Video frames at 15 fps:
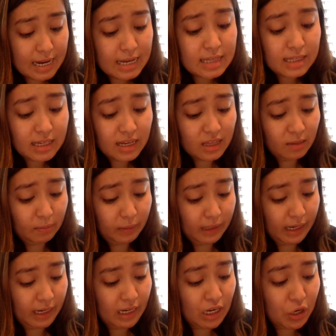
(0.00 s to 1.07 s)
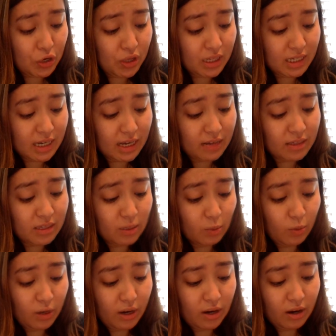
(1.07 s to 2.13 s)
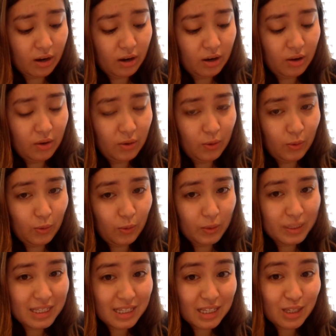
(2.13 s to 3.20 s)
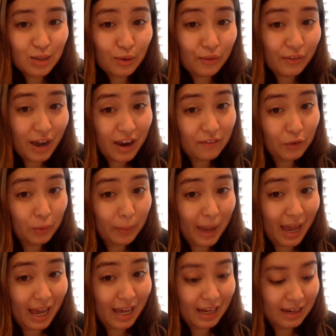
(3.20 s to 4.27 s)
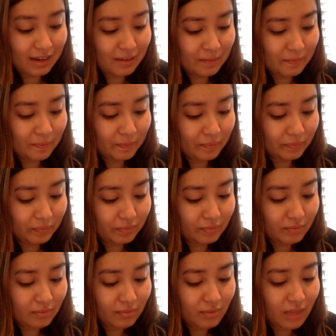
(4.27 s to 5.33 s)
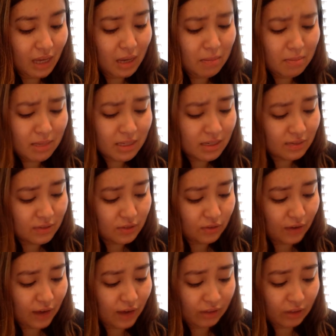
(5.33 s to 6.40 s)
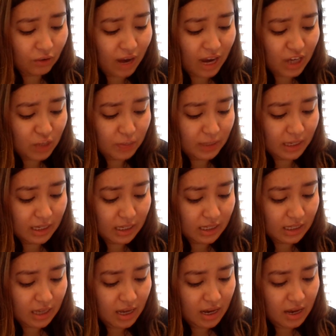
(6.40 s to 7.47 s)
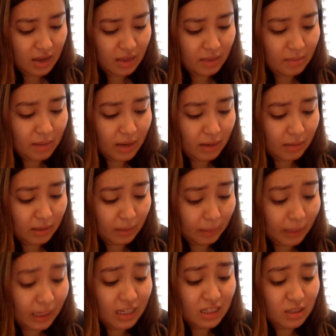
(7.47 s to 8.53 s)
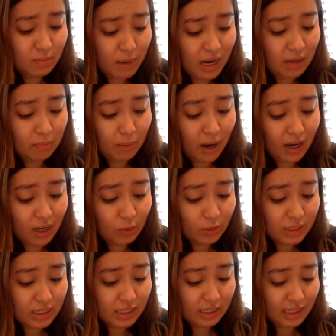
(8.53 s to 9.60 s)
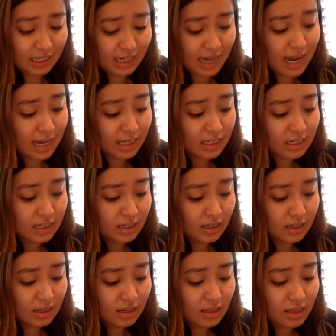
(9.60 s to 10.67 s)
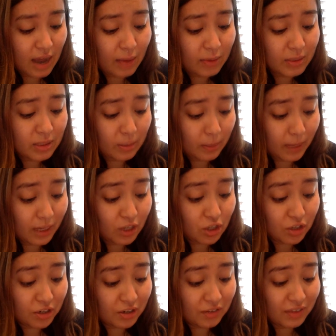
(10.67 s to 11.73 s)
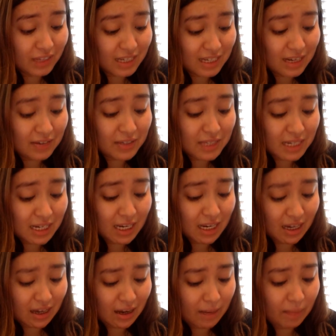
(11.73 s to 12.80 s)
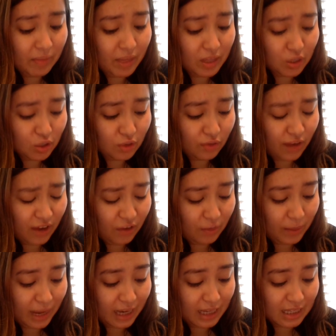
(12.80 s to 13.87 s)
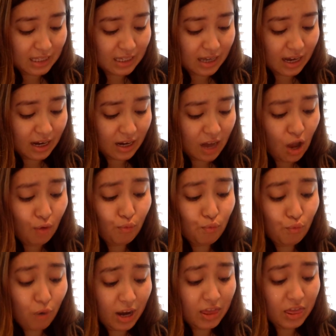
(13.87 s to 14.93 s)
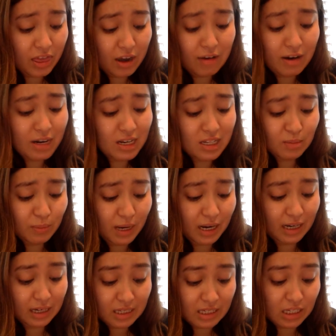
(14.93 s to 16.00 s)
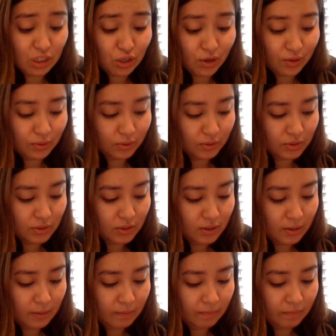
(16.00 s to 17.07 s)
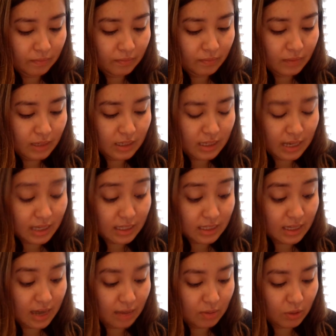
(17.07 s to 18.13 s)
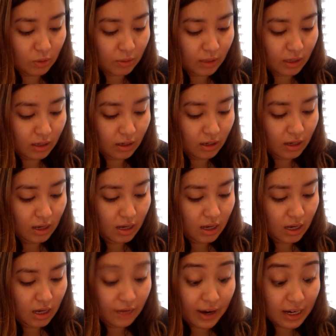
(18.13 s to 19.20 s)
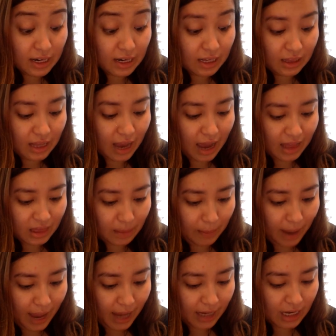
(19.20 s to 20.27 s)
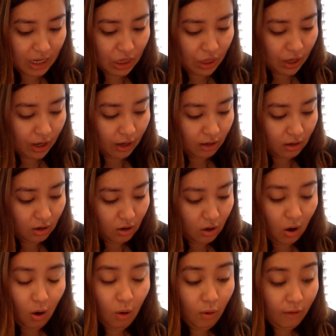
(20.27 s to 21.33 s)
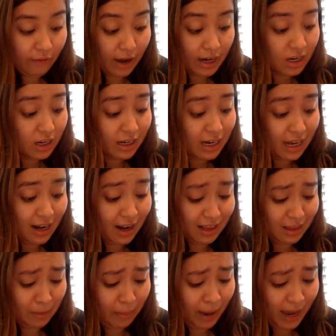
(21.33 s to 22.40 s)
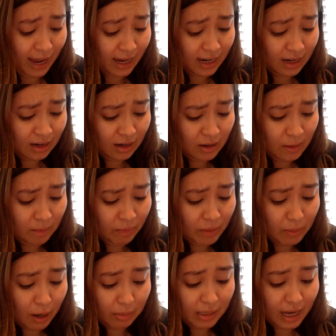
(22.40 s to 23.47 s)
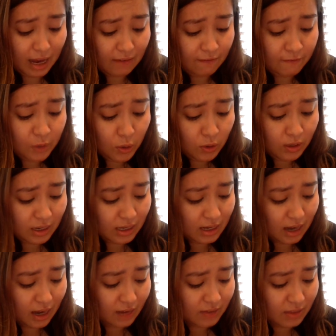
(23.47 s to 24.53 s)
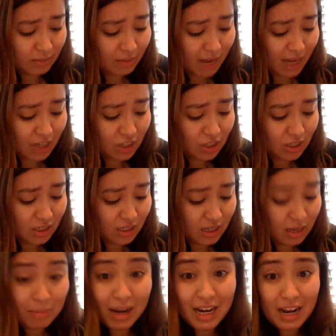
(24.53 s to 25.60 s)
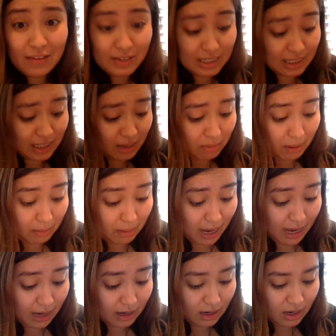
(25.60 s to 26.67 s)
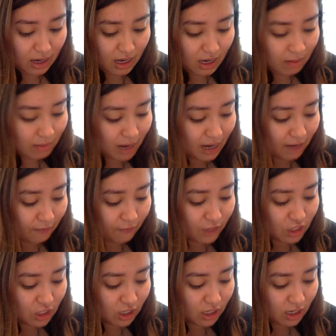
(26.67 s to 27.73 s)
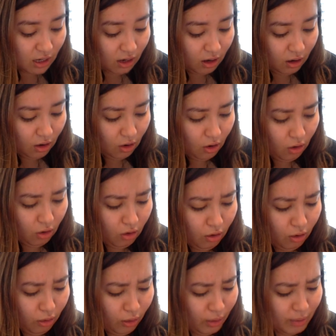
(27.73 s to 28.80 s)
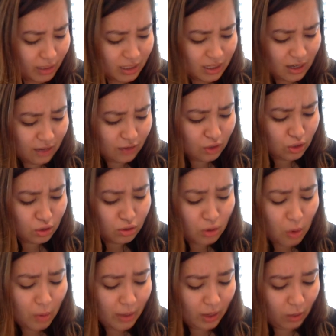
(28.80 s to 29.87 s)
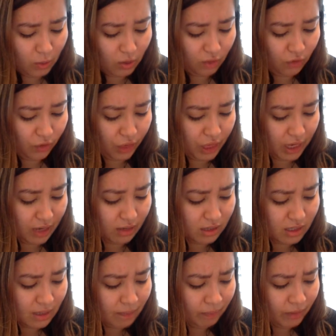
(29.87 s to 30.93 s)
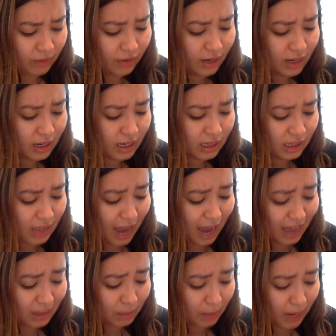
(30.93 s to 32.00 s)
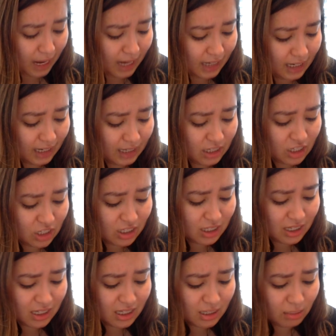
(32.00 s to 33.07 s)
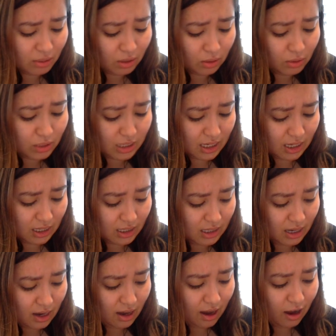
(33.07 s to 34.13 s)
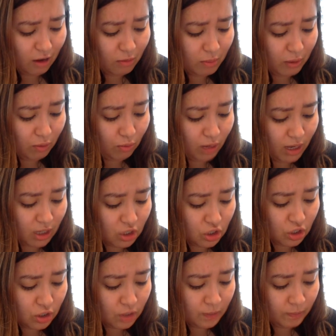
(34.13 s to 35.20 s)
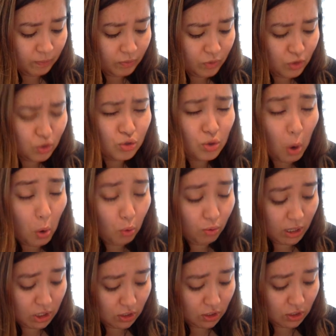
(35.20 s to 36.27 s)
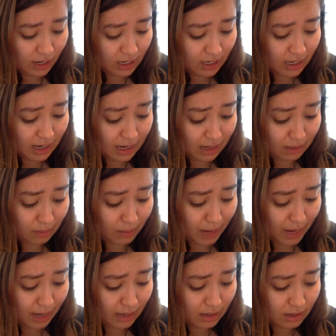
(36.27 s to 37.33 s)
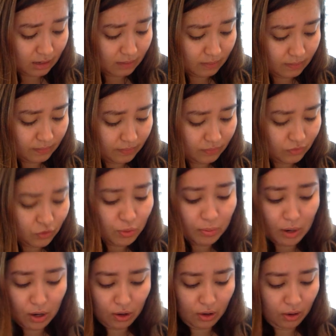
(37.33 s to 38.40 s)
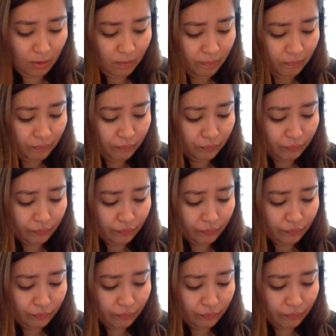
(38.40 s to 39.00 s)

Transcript: and inside the plane, near the tail somewhere, was the survival pack. It must have survived the crash because the plane's main body was still intact. That was the picture, the tail sticking up and the survival pack inside, right there in his mind as he dozed. His eyes snapped open. If I could get at the pack, he thought. Oh, if I could get at the pack! It probably had food and knives and matches. It might have a sleeping bag. It might have fishing gear. Oh, it must have so many wonderful things. If I could get at the pack and just get some of those things, I would be rich. So rich if I could get at the pack. Tomorrow.